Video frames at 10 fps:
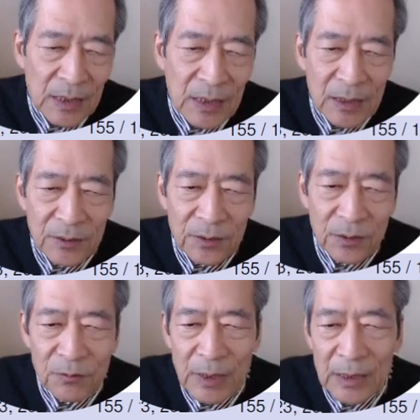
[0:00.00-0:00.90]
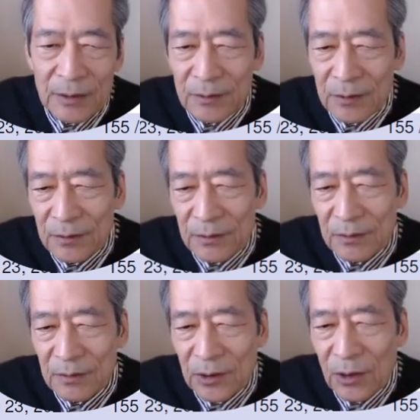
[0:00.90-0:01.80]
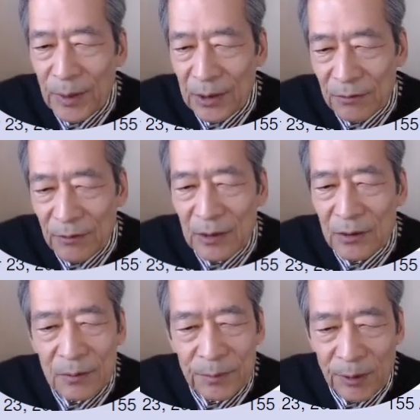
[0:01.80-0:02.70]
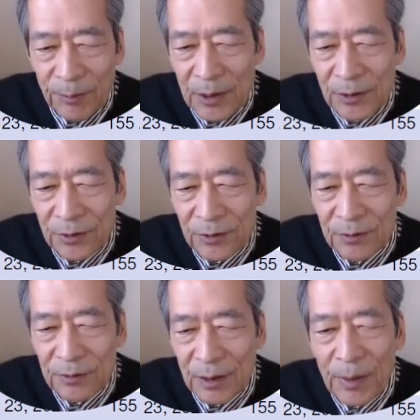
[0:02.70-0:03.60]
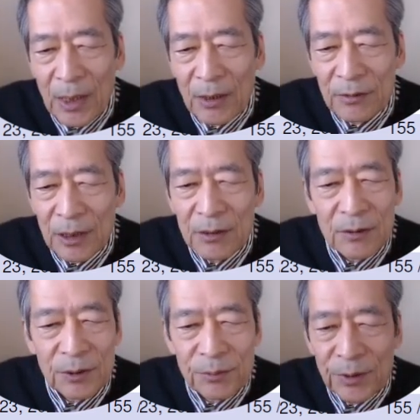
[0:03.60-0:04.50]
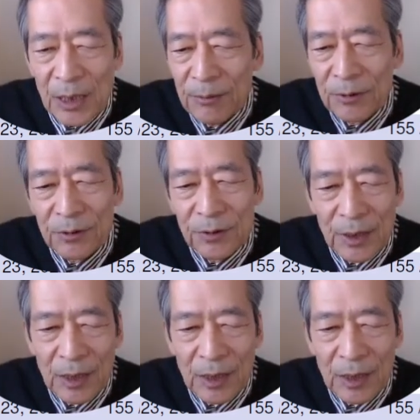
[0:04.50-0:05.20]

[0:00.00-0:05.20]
So one observation about algorithm W is that